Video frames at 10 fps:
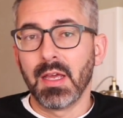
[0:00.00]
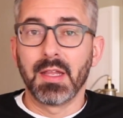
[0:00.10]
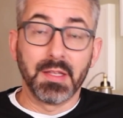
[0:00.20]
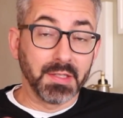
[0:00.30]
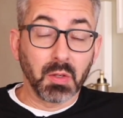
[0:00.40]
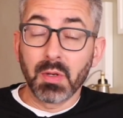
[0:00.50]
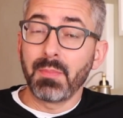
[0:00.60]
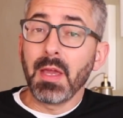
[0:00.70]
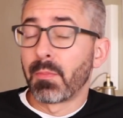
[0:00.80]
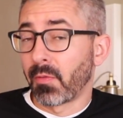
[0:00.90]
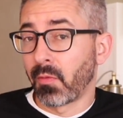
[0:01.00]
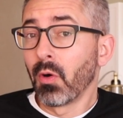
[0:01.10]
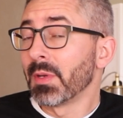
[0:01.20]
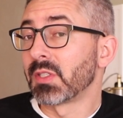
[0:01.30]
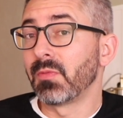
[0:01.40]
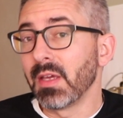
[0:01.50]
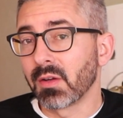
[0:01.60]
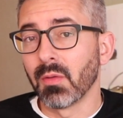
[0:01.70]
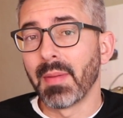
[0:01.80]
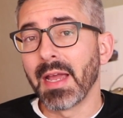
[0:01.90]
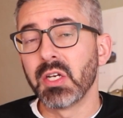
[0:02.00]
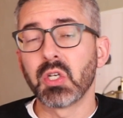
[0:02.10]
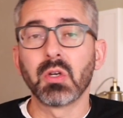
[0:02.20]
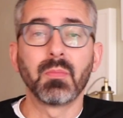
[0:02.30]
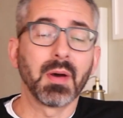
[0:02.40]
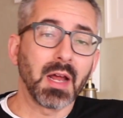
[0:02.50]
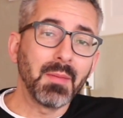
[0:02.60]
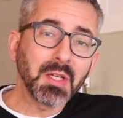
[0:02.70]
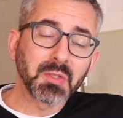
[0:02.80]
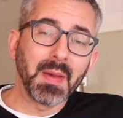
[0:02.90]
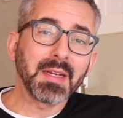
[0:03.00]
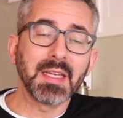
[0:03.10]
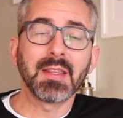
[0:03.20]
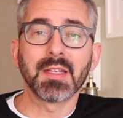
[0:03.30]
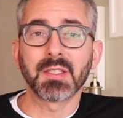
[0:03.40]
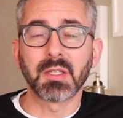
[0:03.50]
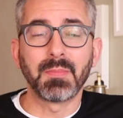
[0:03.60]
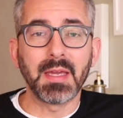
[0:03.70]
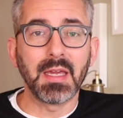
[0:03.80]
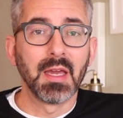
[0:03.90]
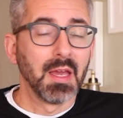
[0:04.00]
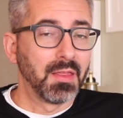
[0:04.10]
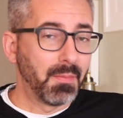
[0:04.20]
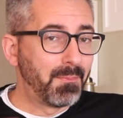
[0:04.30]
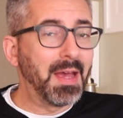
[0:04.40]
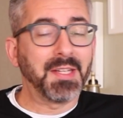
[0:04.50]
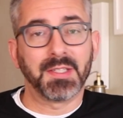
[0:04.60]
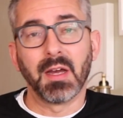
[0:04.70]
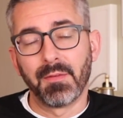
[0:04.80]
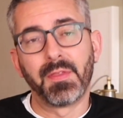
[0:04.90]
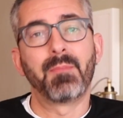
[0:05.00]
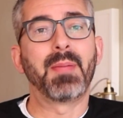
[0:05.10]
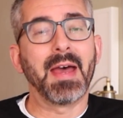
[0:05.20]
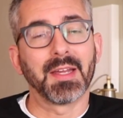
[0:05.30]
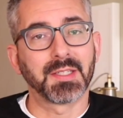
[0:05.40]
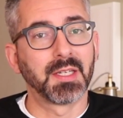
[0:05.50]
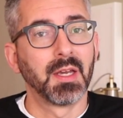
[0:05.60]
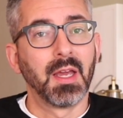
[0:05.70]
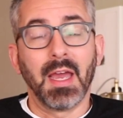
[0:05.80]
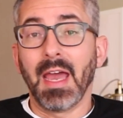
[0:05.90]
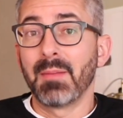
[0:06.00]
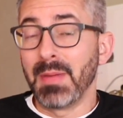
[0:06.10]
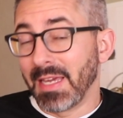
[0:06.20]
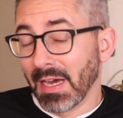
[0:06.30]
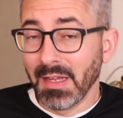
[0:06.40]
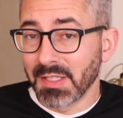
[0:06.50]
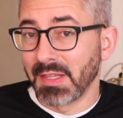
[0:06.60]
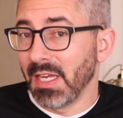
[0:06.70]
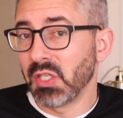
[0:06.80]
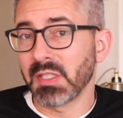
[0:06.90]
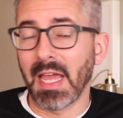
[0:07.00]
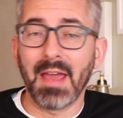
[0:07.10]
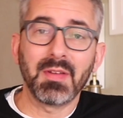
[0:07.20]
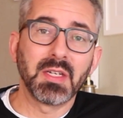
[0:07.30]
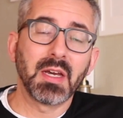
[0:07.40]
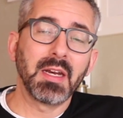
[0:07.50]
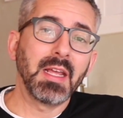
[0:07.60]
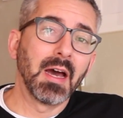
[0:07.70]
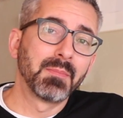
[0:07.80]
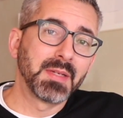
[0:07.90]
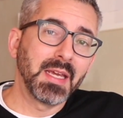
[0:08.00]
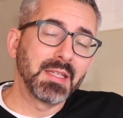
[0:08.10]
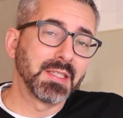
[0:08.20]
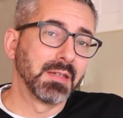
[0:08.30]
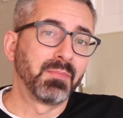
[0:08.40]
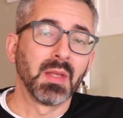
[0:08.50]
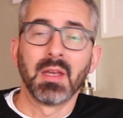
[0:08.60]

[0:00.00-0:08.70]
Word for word: this is going to be a performance vehicle, mind you, but I'm expecting this to be the best of the best, because they just haven't done any updates, and